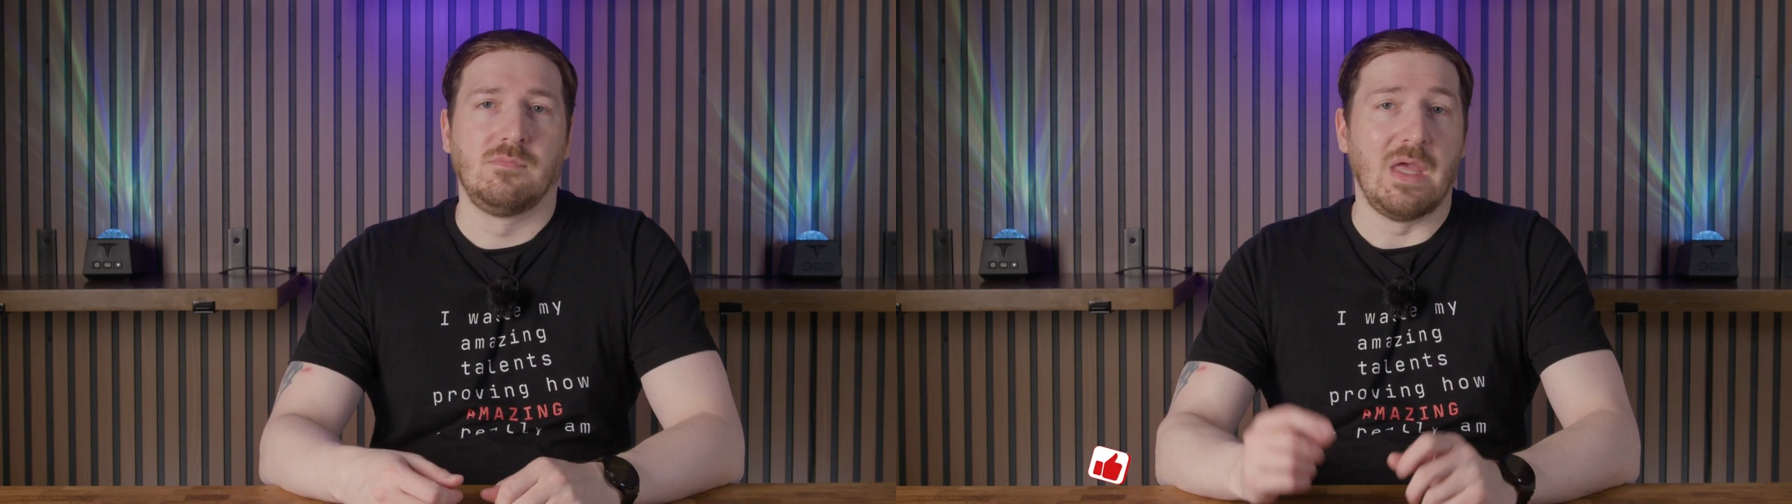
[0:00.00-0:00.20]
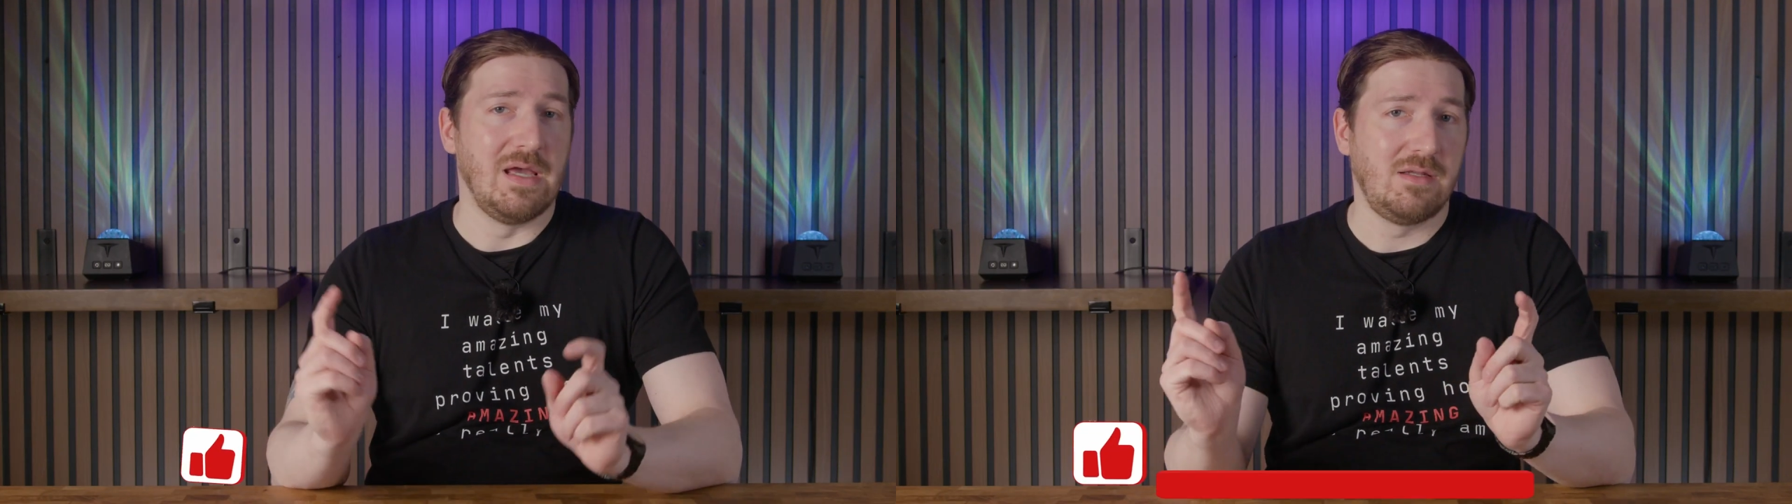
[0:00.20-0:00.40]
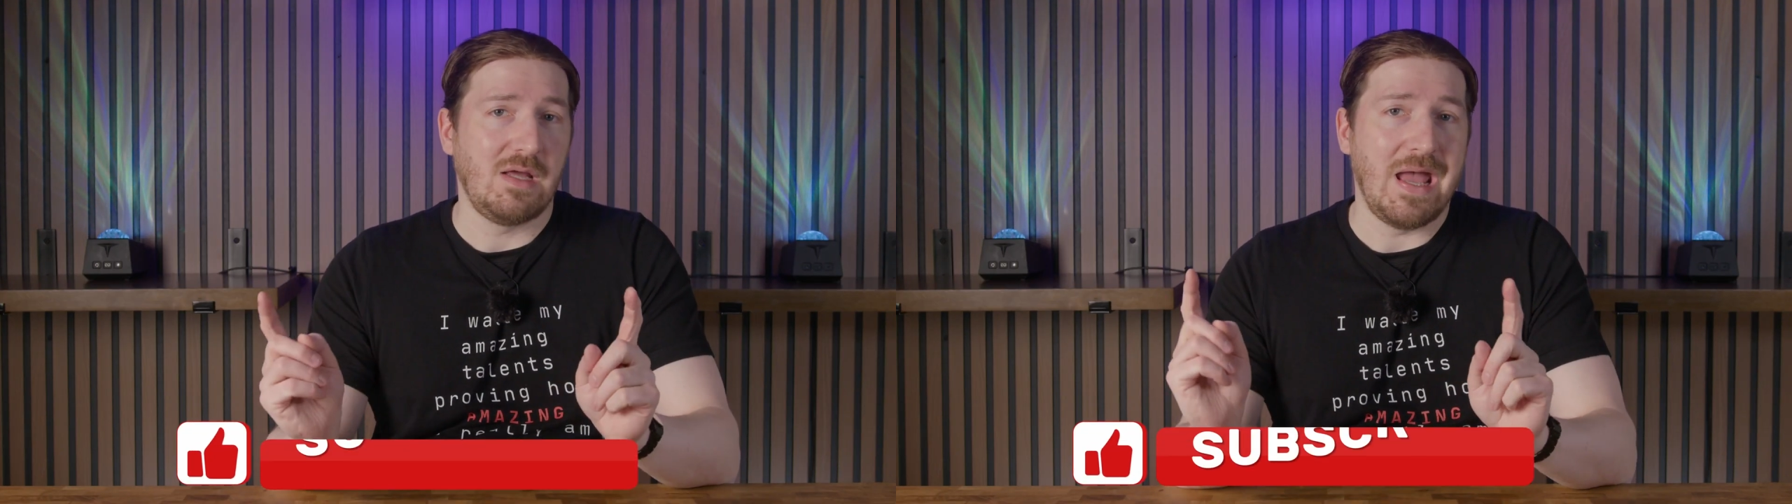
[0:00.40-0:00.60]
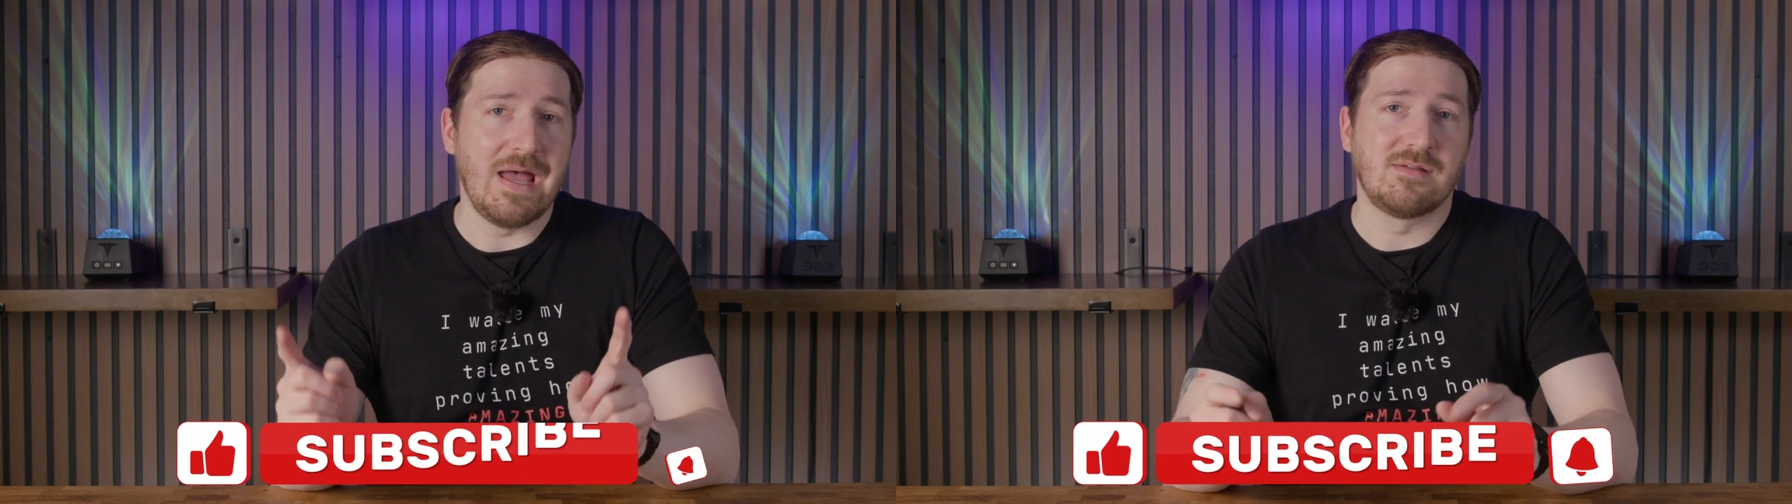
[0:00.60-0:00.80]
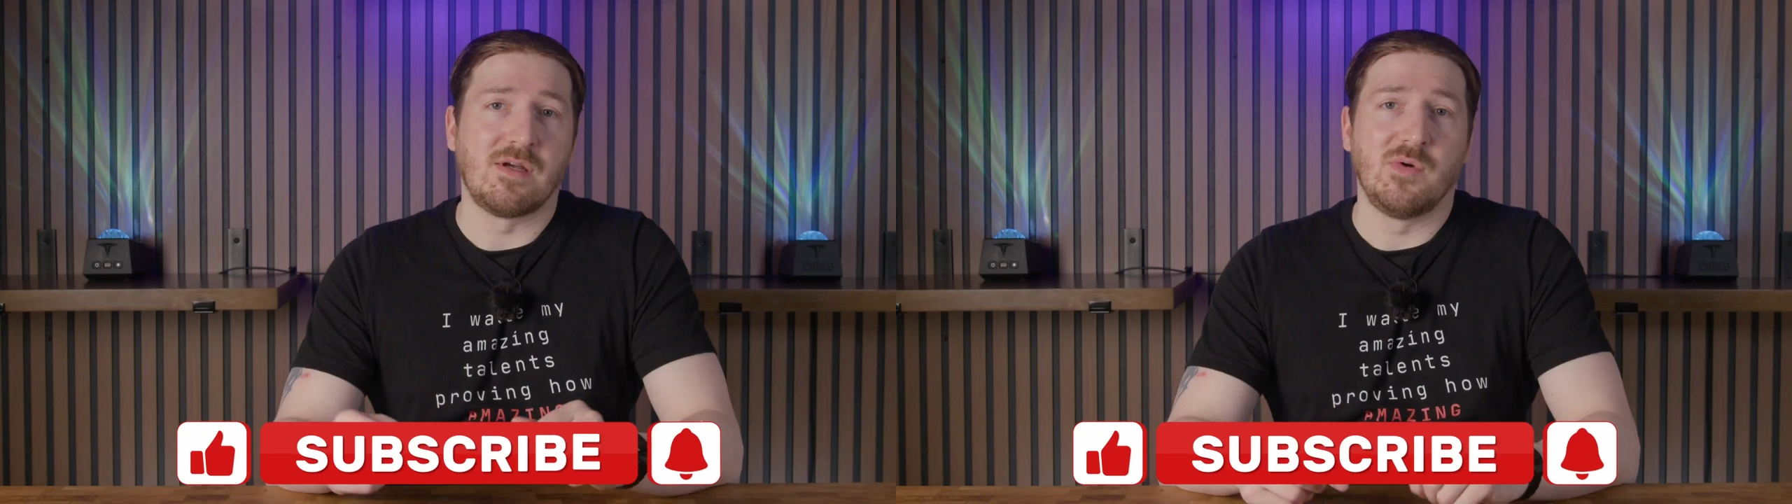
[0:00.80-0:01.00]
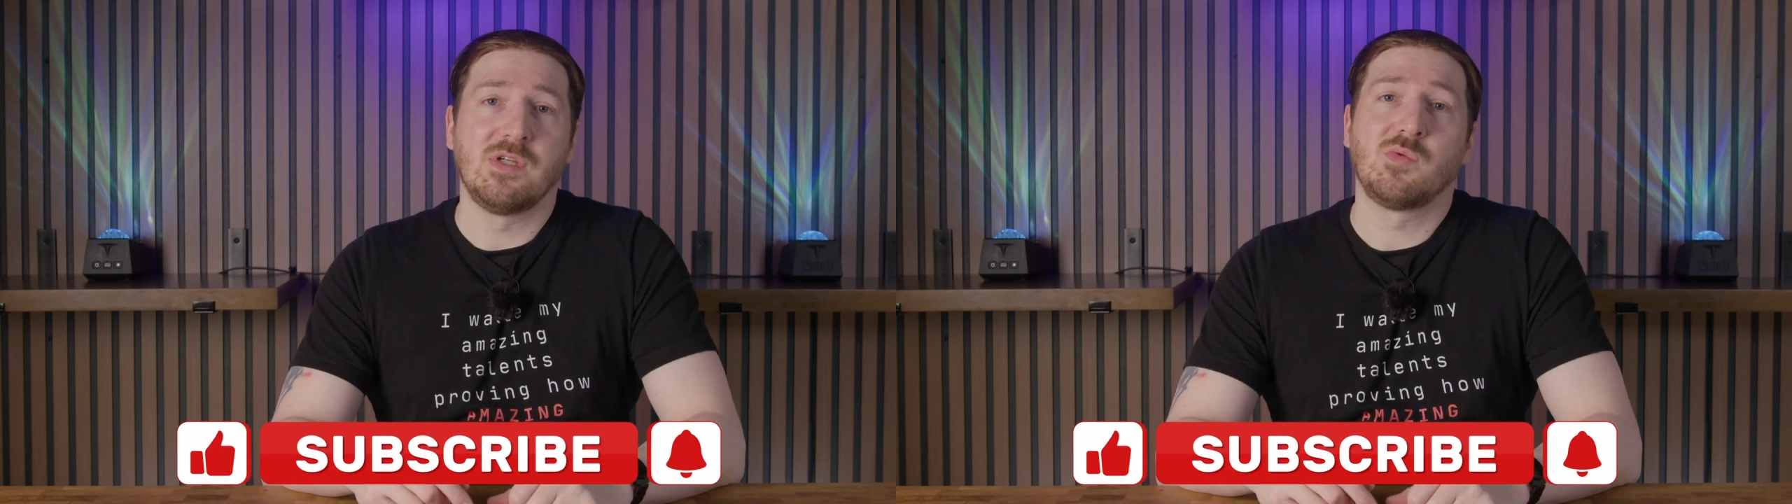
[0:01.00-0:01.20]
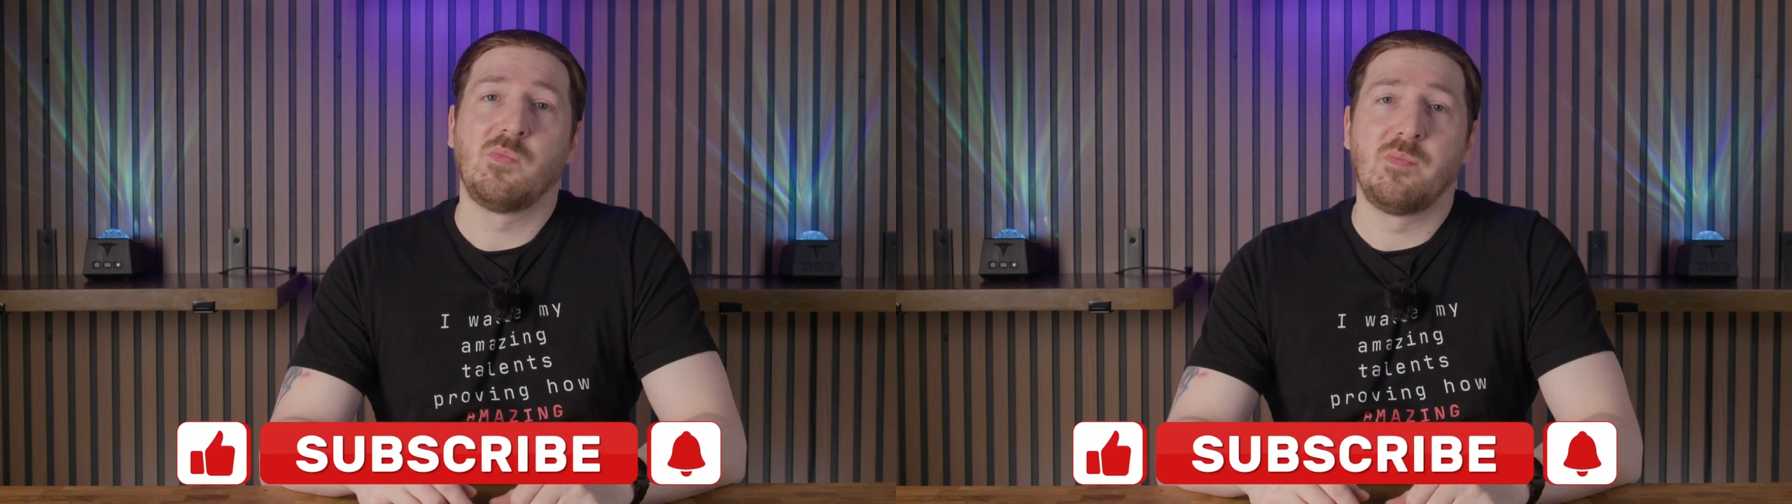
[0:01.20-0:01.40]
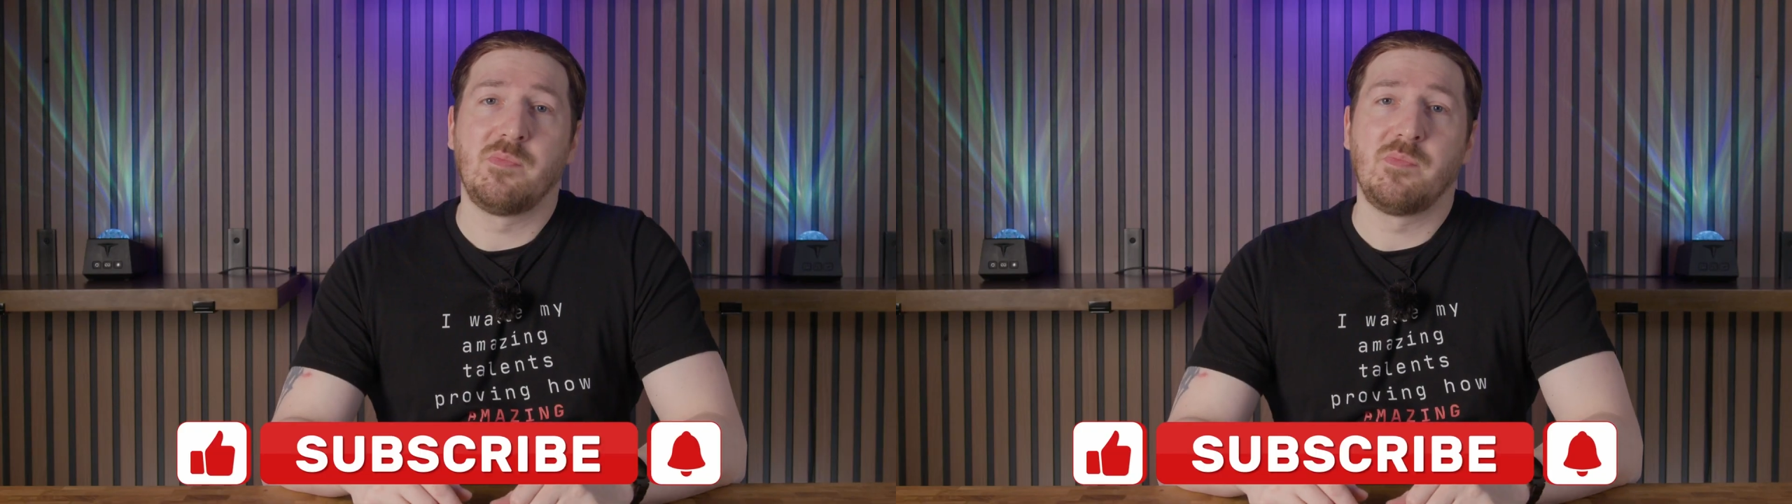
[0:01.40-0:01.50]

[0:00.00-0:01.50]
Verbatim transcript: And as always,